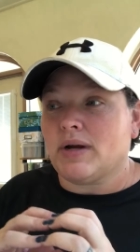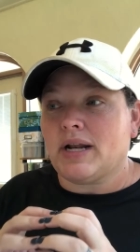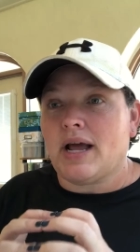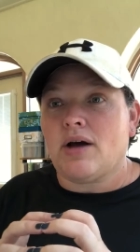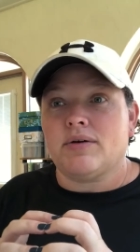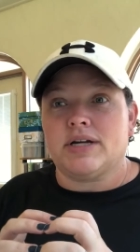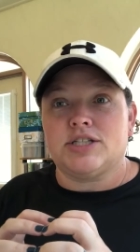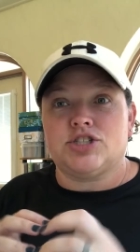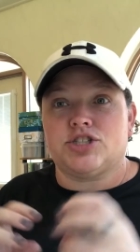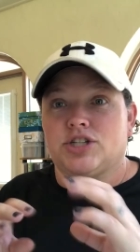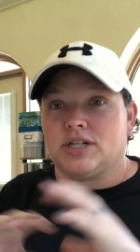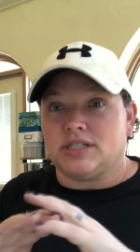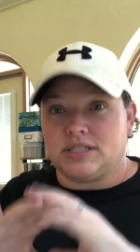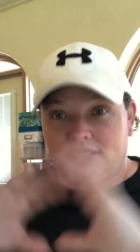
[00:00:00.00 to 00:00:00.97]
right now. It's
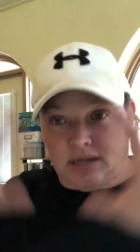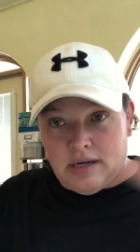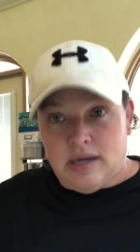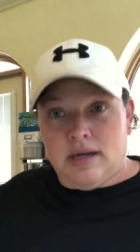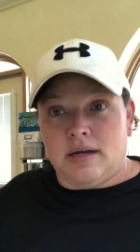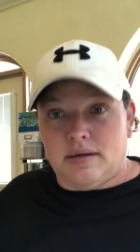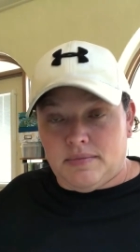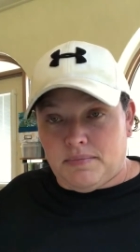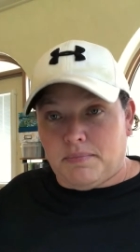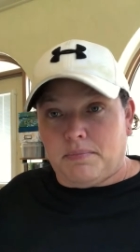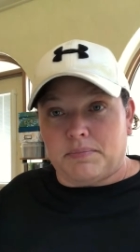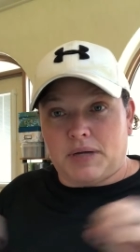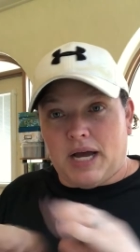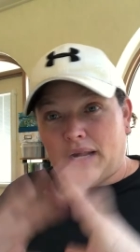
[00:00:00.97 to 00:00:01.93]
just
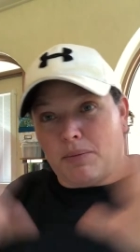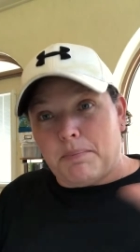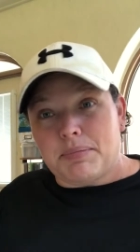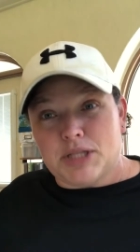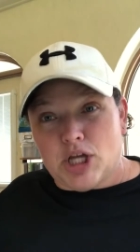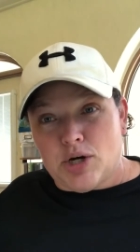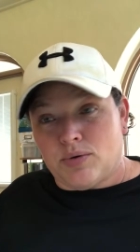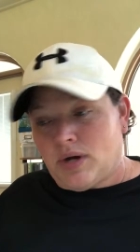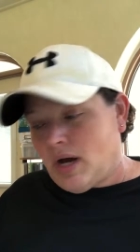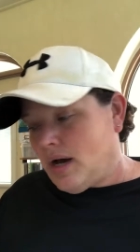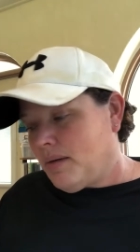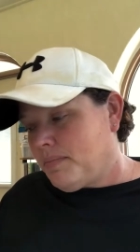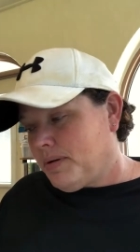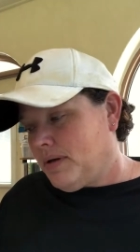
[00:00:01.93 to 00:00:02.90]
kind of blown
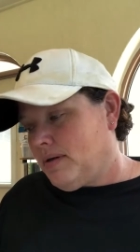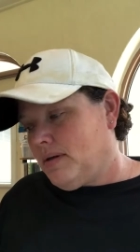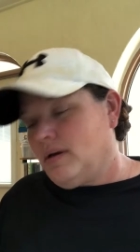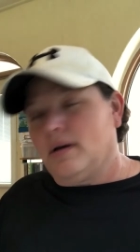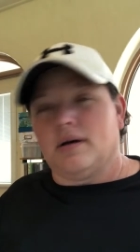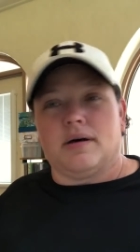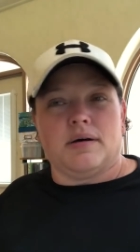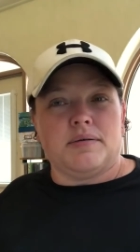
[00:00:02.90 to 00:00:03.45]
up. Uh,